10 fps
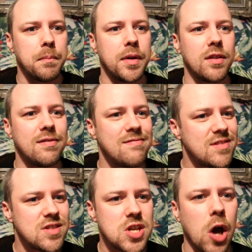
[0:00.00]
but
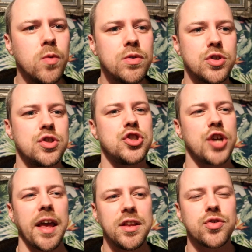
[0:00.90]
don't just
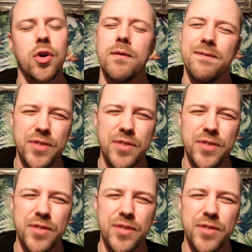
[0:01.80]
change your own